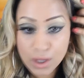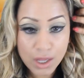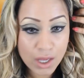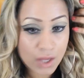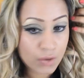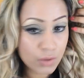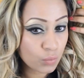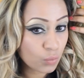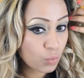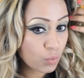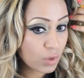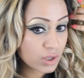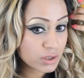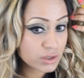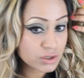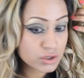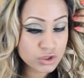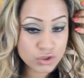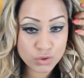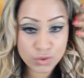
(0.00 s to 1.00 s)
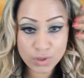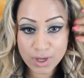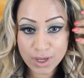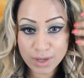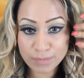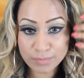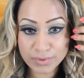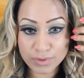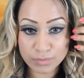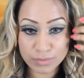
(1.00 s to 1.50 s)
And once you're
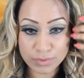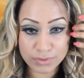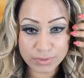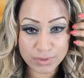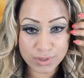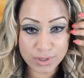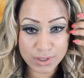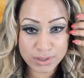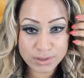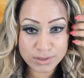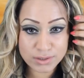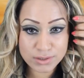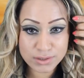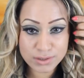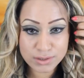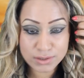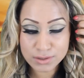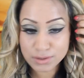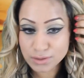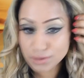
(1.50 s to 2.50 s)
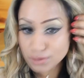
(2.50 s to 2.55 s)
happy with this,